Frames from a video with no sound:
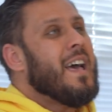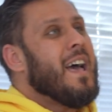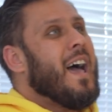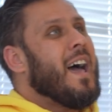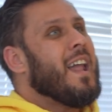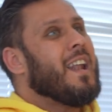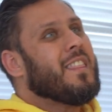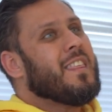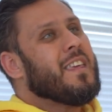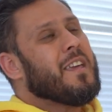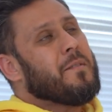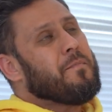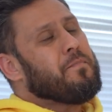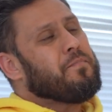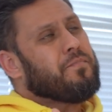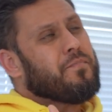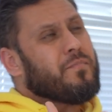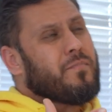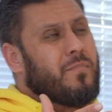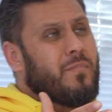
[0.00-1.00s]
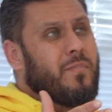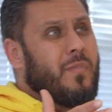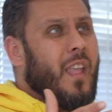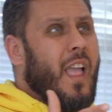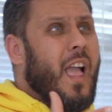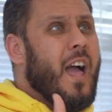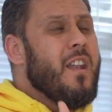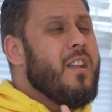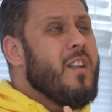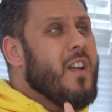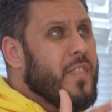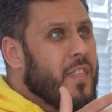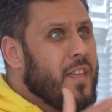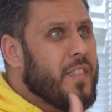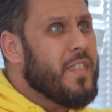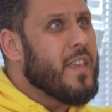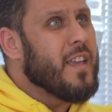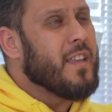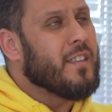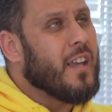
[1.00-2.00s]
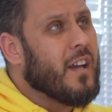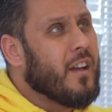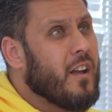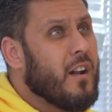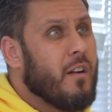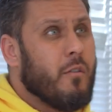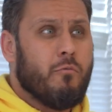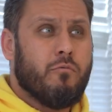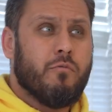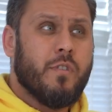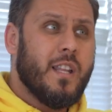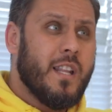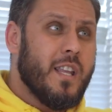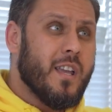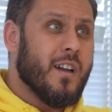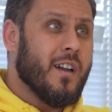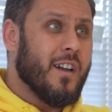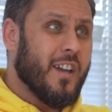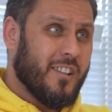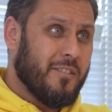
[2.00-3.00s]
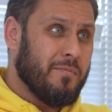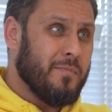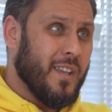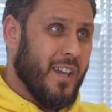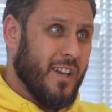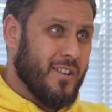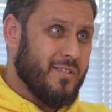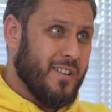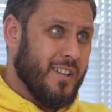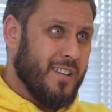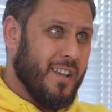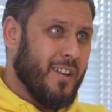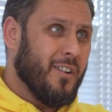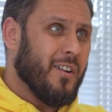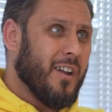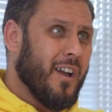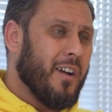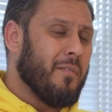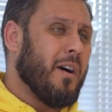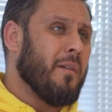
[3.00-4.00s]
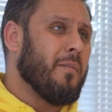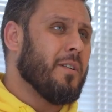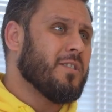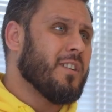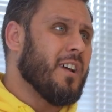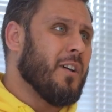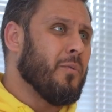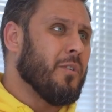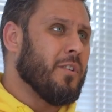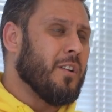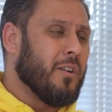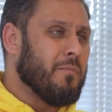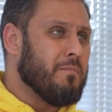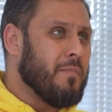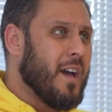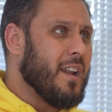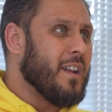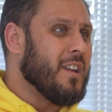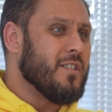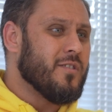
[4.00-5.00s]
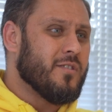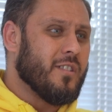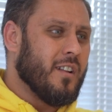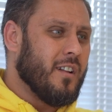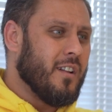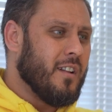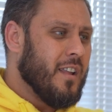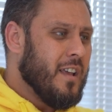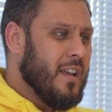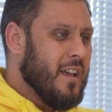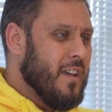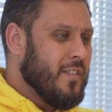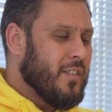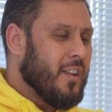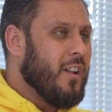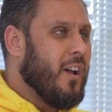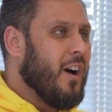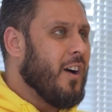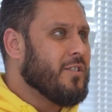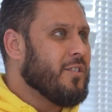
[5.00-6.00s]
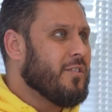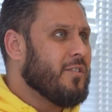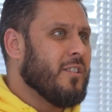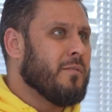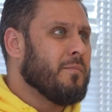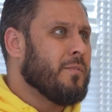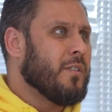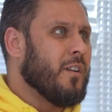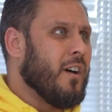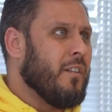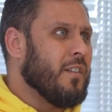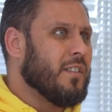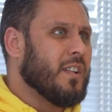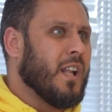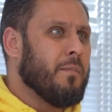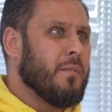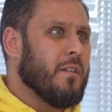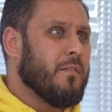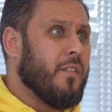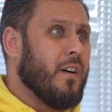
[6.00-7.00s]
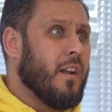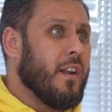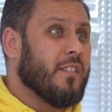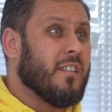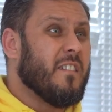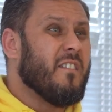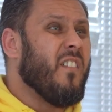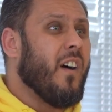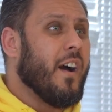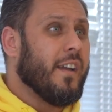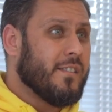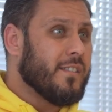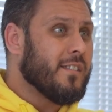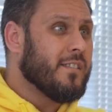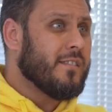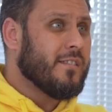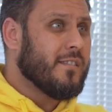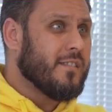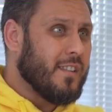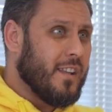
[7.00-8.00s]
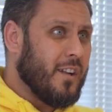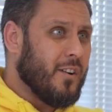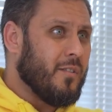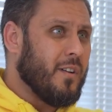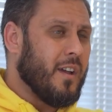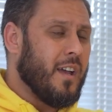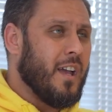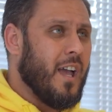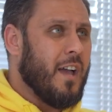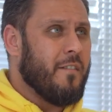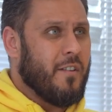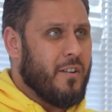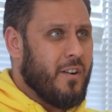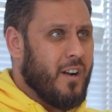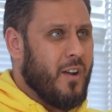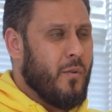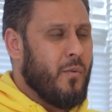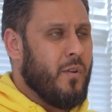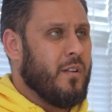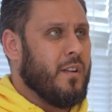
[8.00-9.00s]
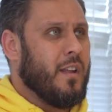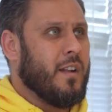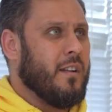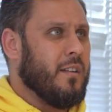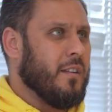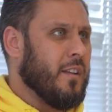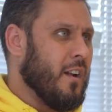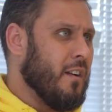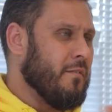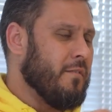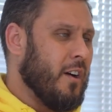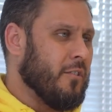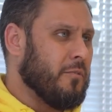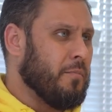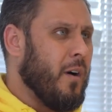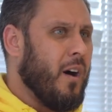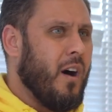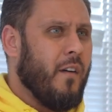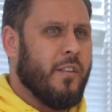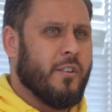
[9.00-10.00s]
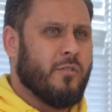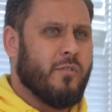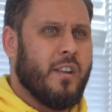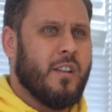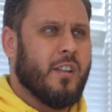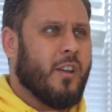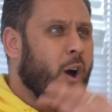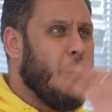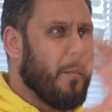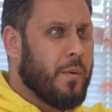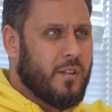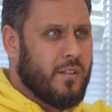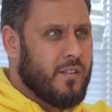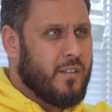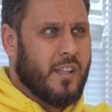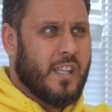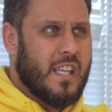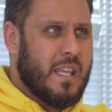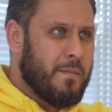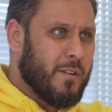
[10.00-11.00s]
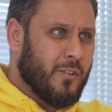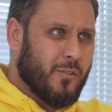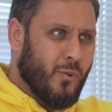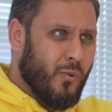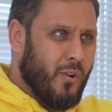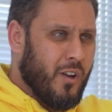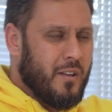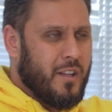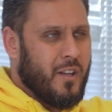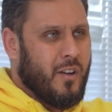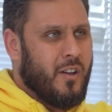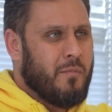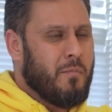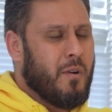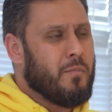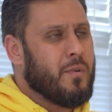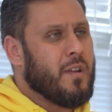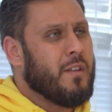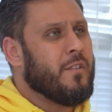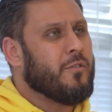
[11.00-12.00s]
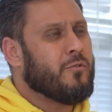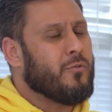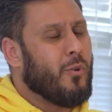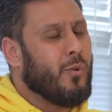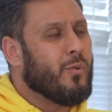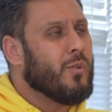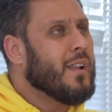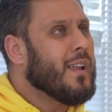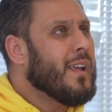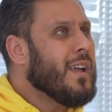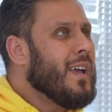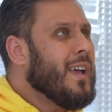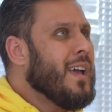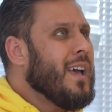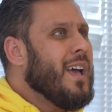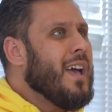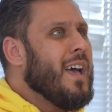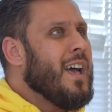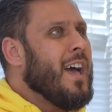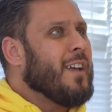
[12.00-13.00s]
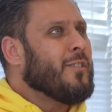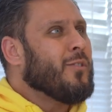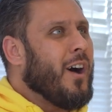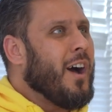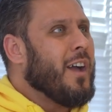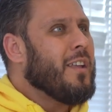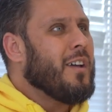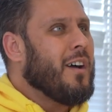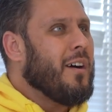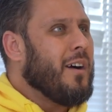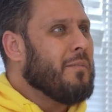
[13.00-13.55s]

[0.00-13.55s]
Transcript: And I think another thing that kind of really irks me, actually, I'm actually, manage the largest number of Islamic finance advisors, ever, and kind of I was part of the training competency scheme and so on, in my previous role. And so I